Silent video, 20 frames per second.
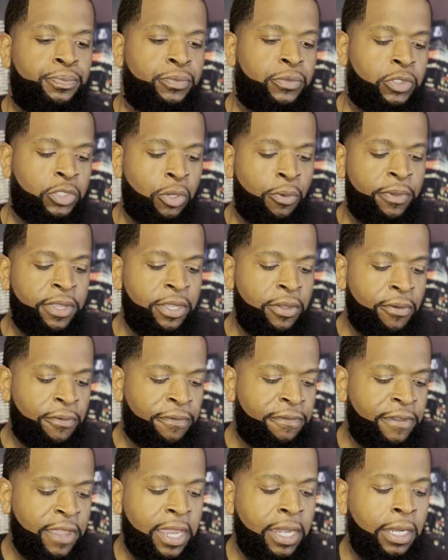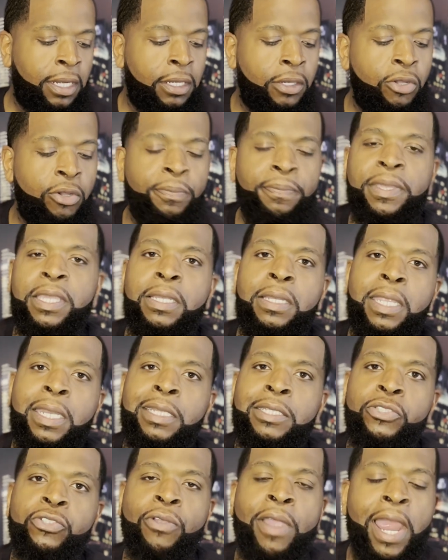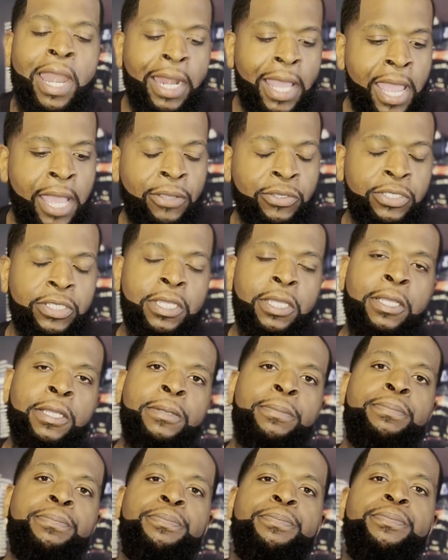So we're gonna fan it a little bit, let it dry down some.